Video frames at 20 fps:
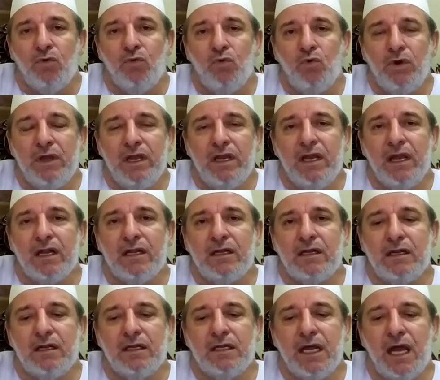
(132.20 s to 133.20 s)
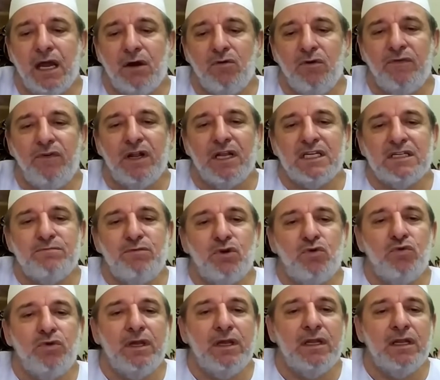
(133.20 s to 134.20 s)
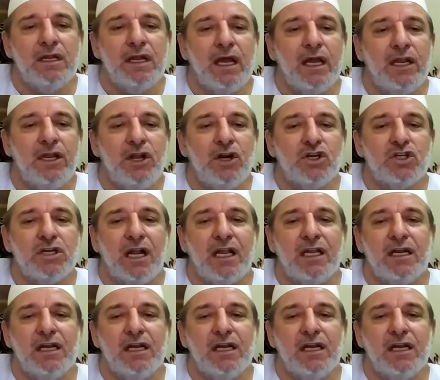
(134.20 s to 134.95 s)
we get the equivalence between the inertia